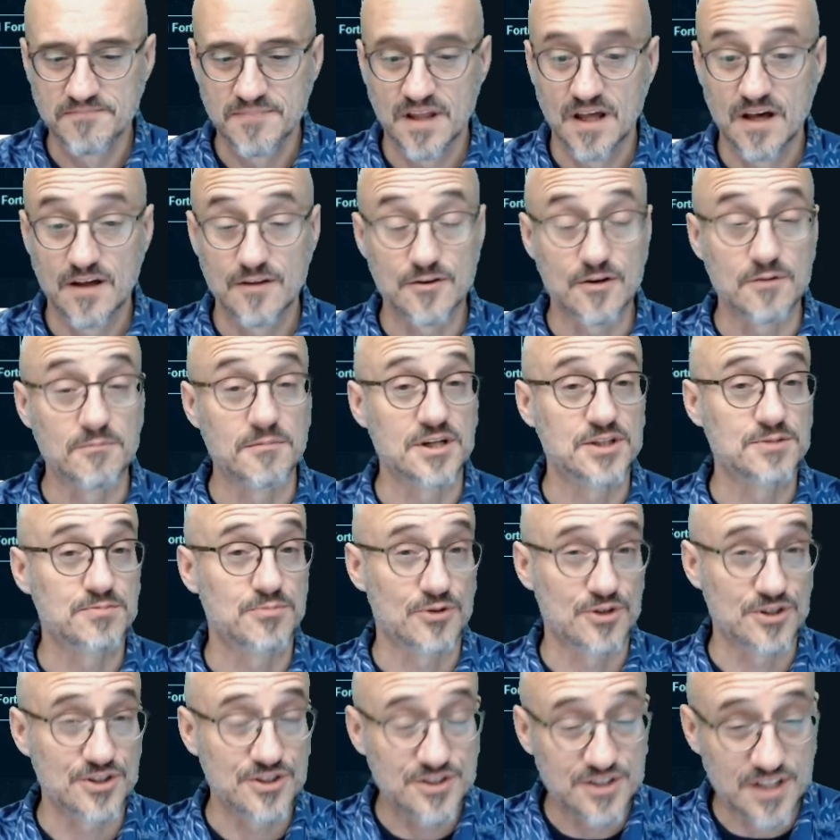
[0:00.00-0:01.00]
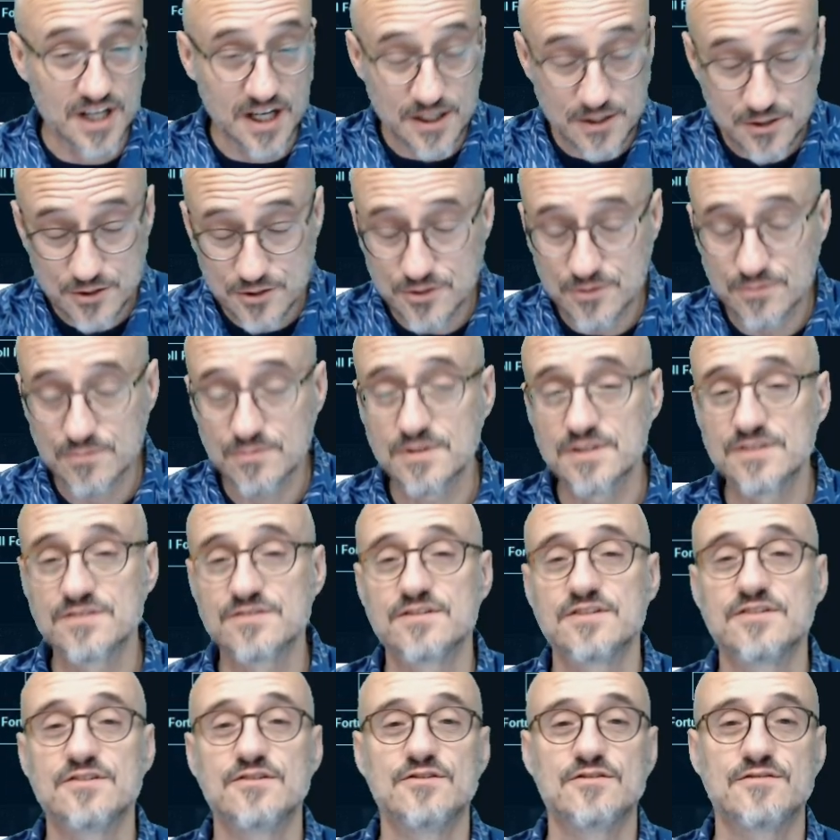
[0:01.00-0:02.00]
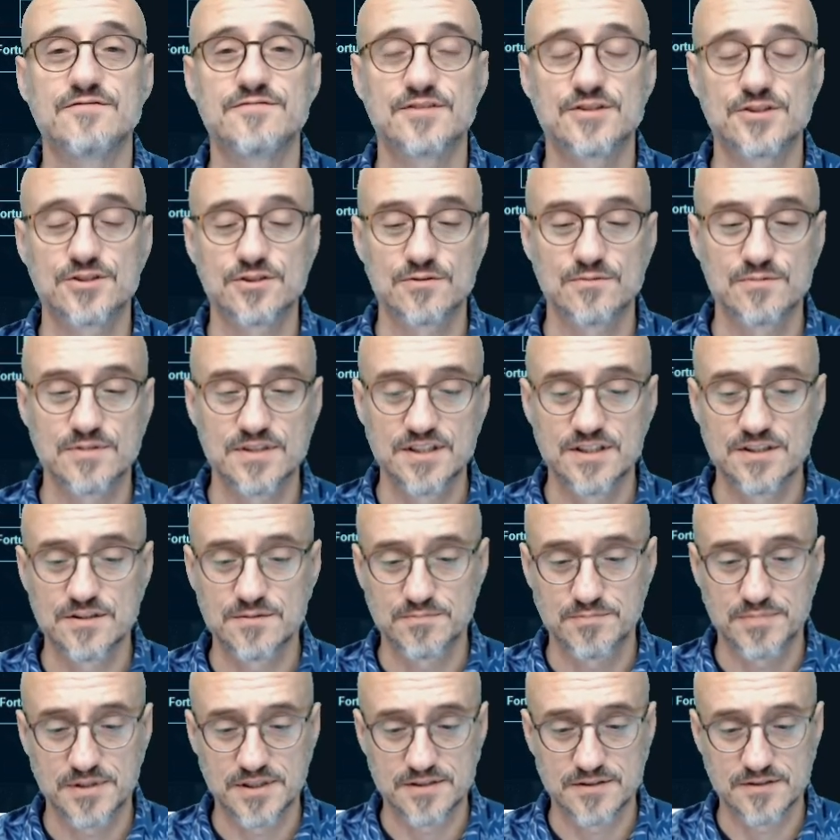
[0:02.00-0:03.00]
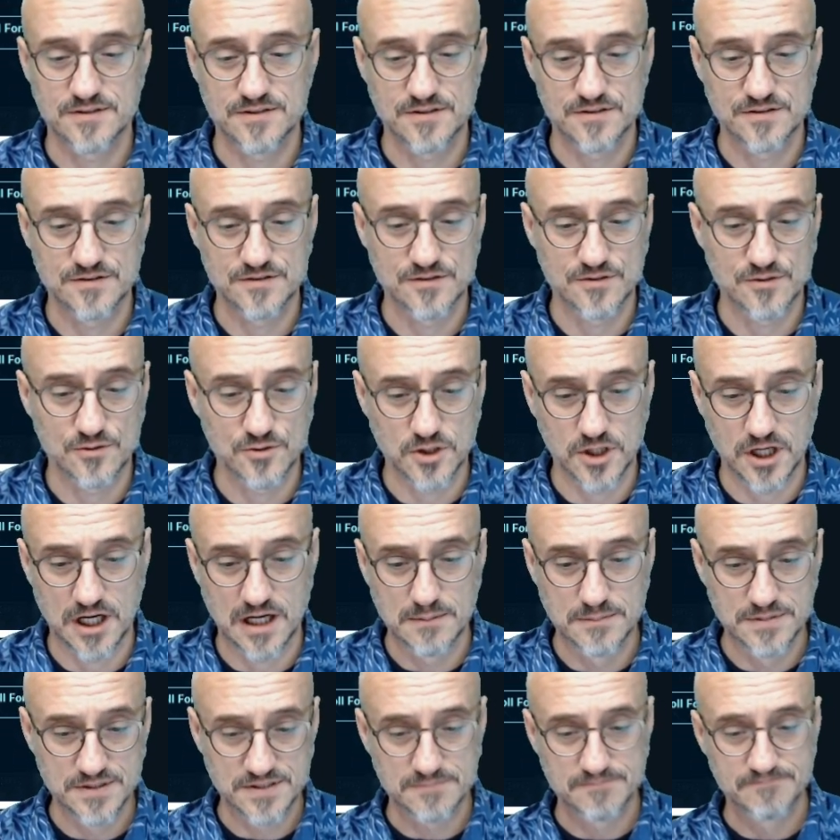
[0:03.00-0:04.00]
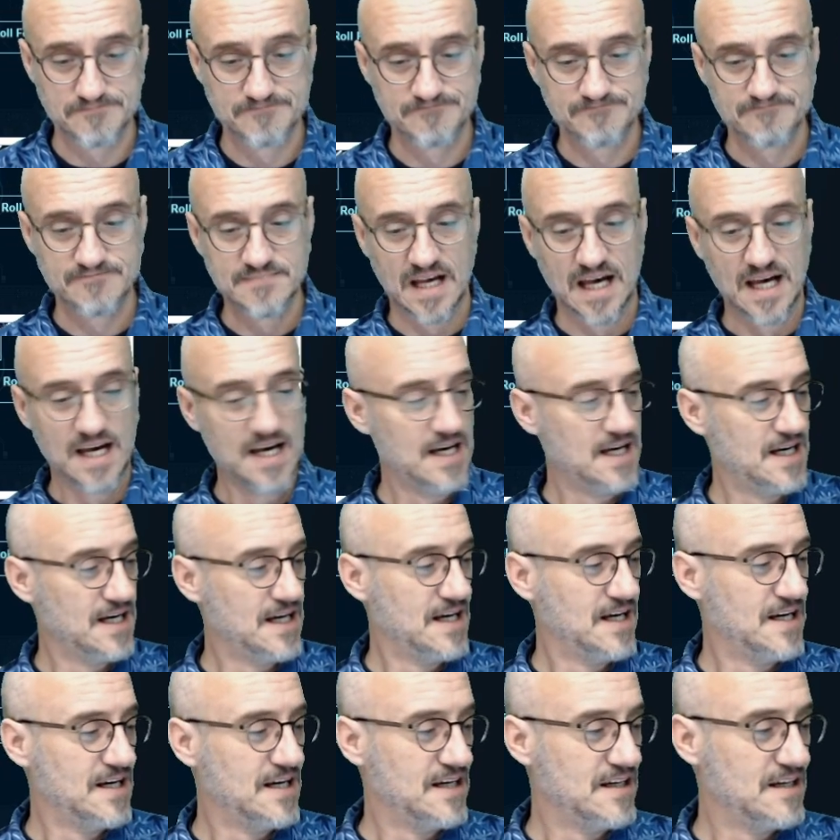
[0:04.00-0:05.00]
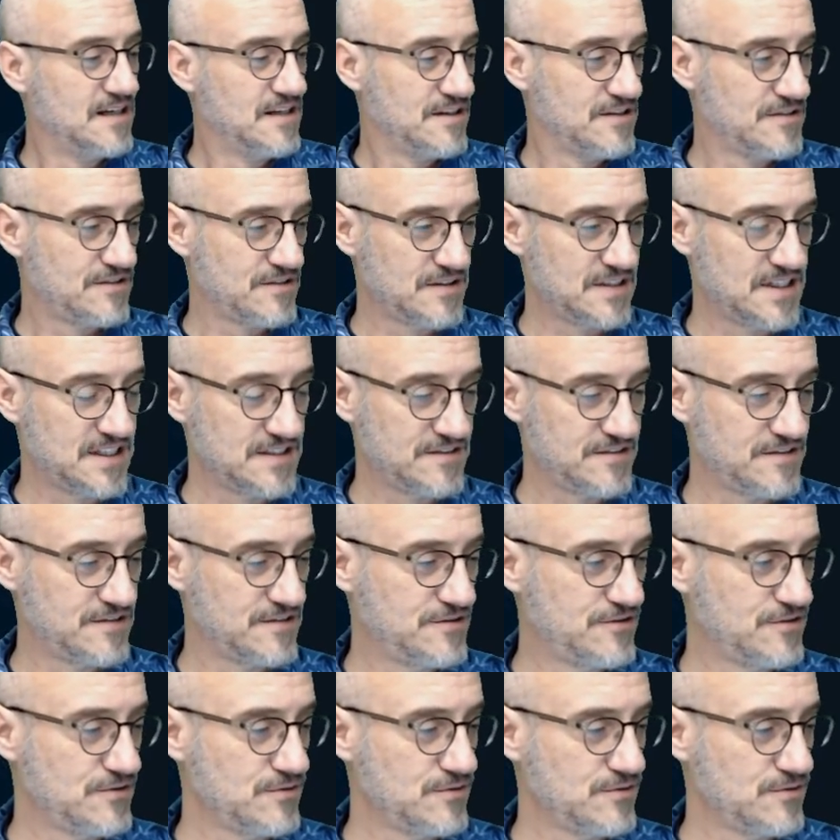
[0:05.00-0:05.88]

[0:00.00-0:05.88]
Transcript: They're much more dangerous than the official ways, but there's no cops. So that's the 2